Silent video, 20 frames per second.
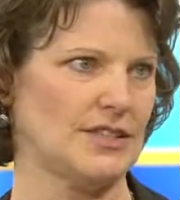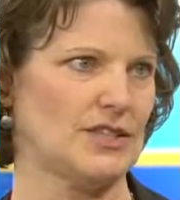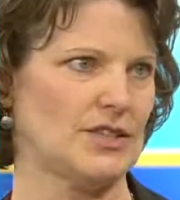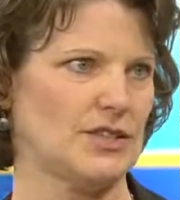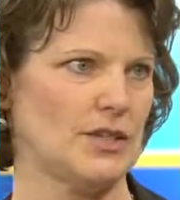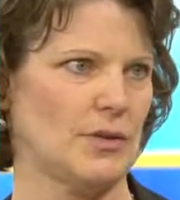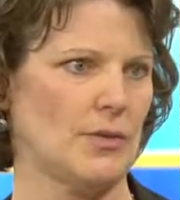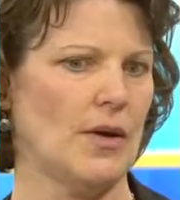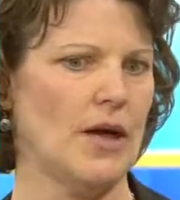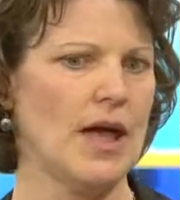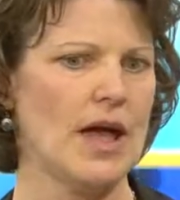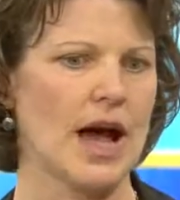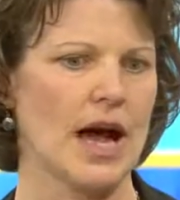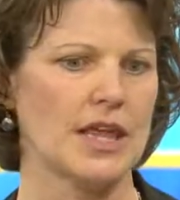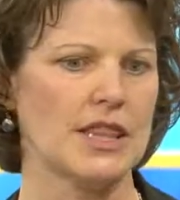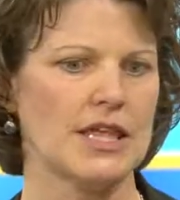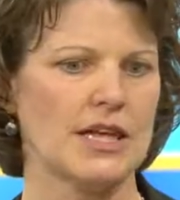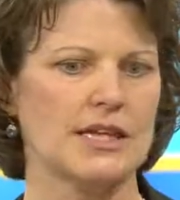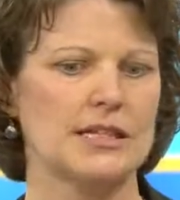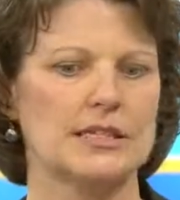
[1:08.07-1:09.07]
So I
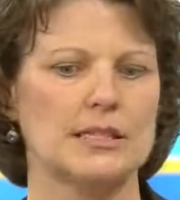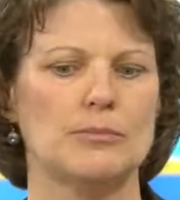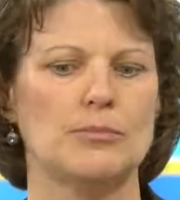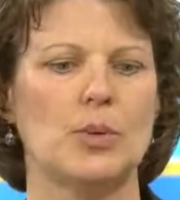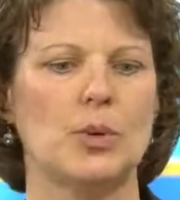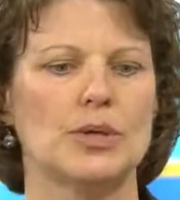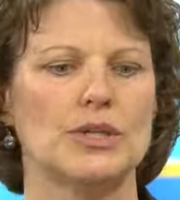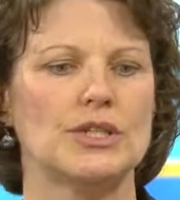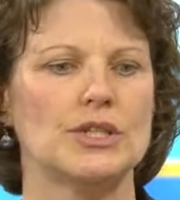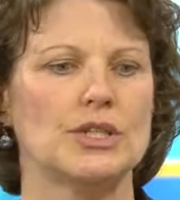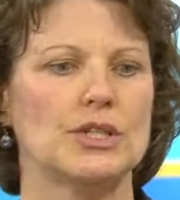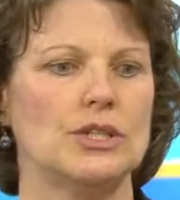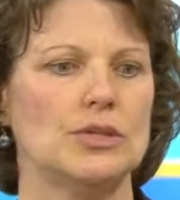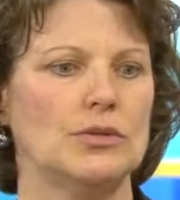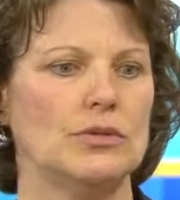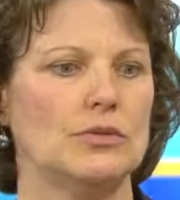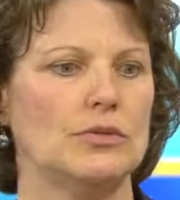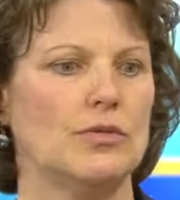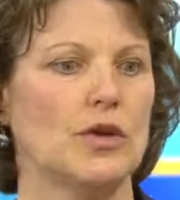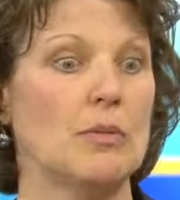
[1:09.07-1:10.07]
think it's important
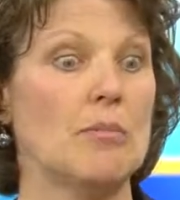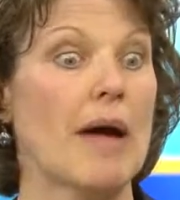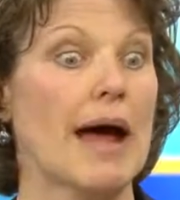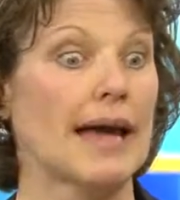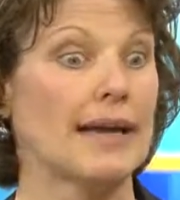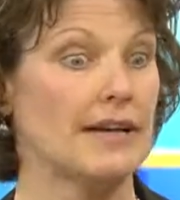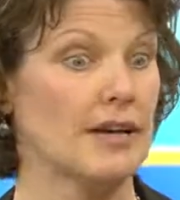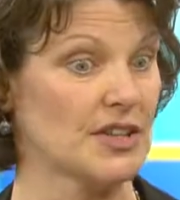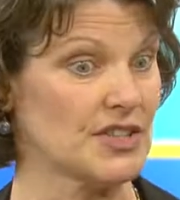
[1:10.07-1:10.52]
to remind